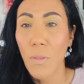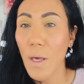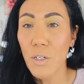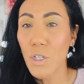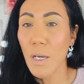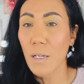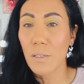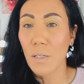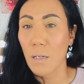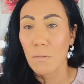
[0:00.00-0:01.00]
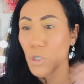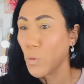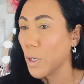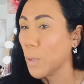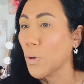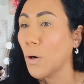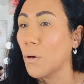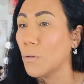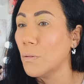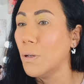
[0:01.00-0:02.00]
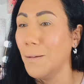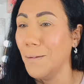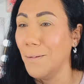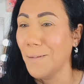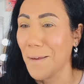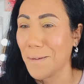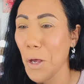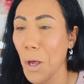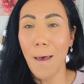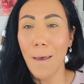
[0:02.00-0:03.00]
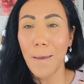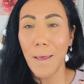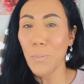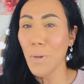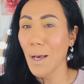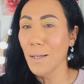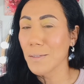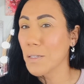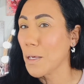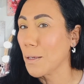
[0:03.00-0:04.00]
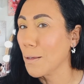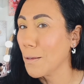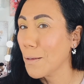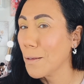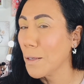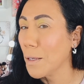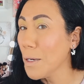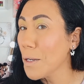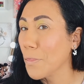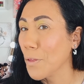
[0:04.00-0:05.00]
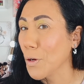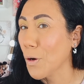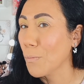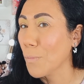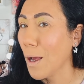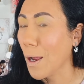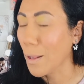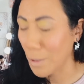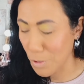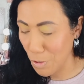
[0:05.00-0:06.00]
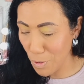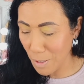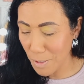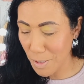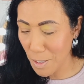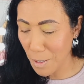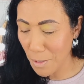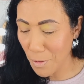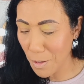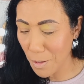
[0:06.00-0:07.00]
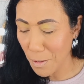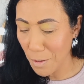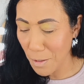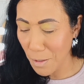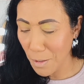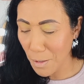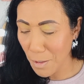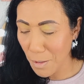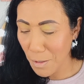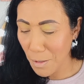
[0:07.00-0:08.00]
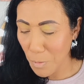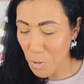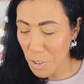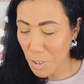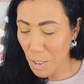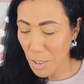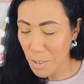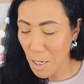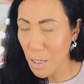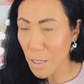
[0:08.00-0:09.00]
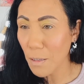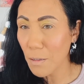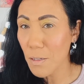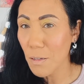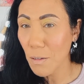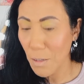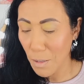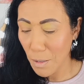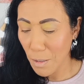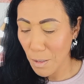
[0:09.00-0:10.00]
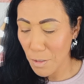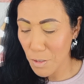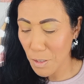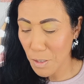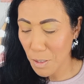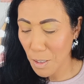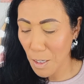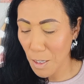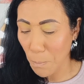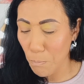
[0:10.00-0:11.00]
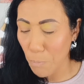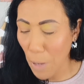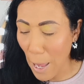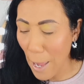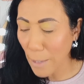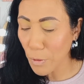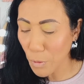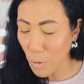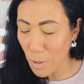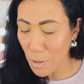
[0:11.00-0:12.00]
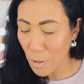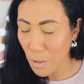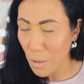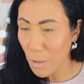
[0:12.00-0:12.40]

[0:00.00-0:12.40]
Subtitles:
That shade is not showing up at all. Like, I am not seeing anything on my eyelids. Are you guys seeing anything? Let me just kind of take it and just kind of pack it on